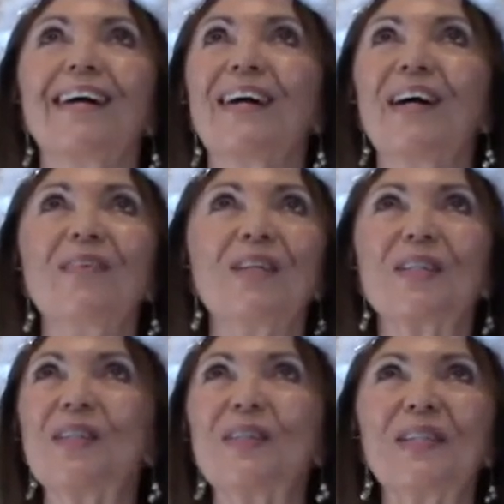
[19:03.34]
of our
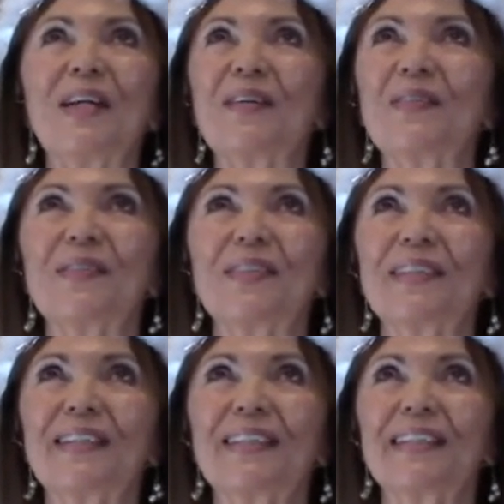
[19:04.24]
true self
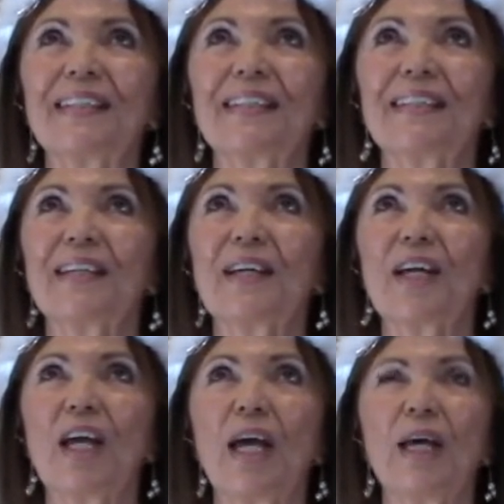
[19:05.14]

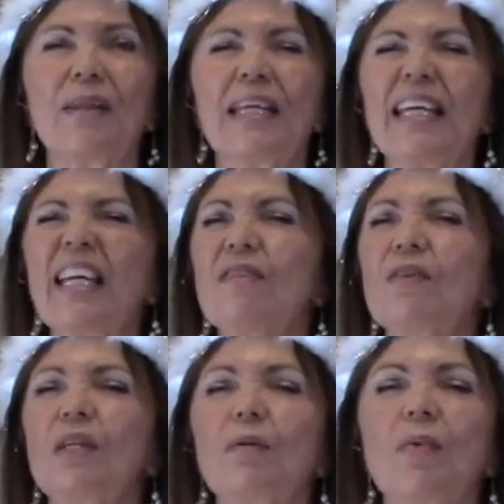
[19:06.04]
and the
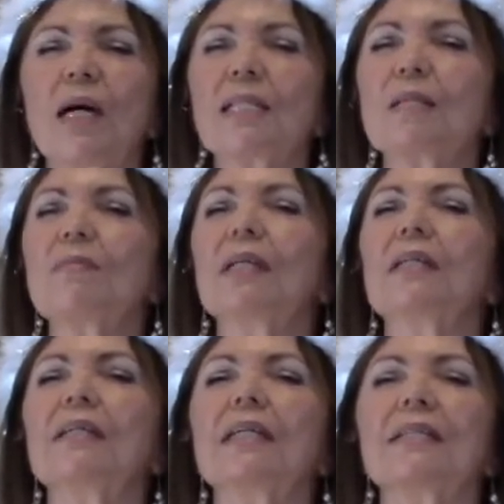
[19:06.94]
infinite
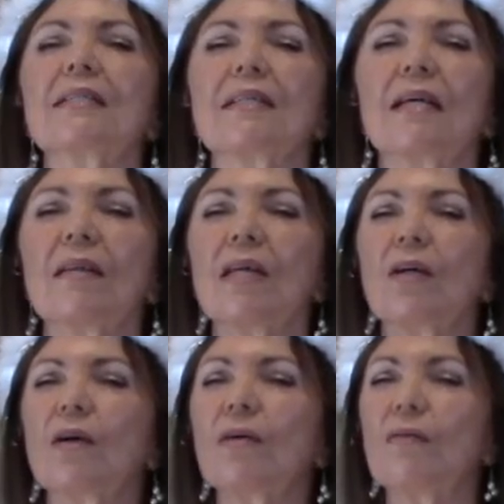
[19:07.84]
possibilities that
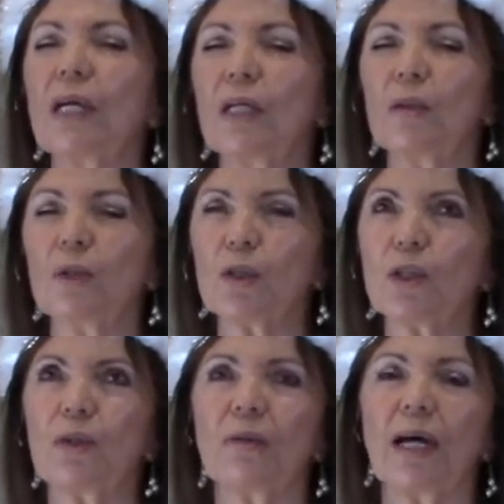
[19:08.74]
are available
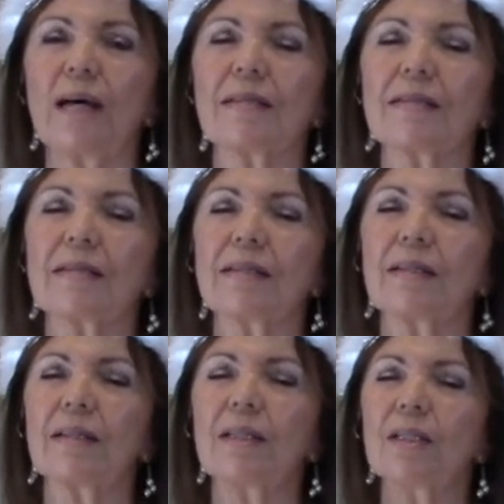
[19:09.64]
to us
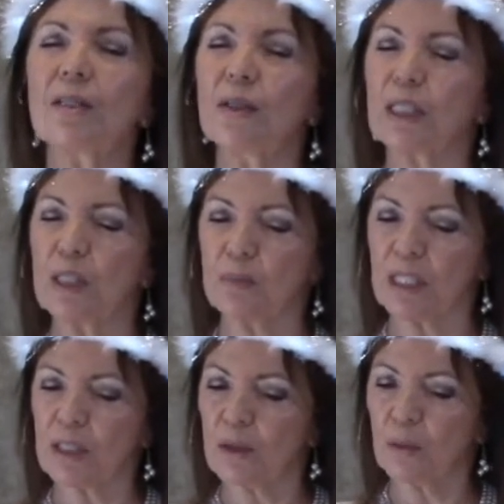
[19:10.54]
to
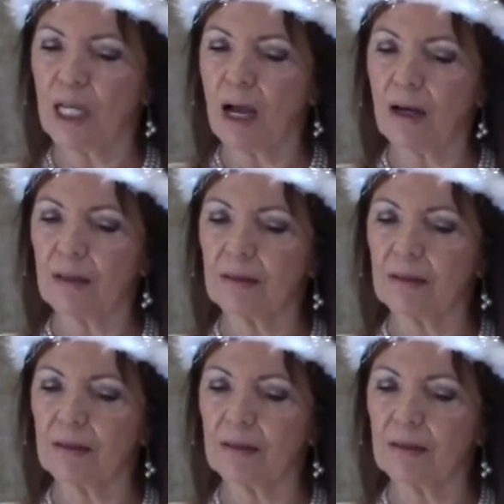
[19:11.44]
express who we are.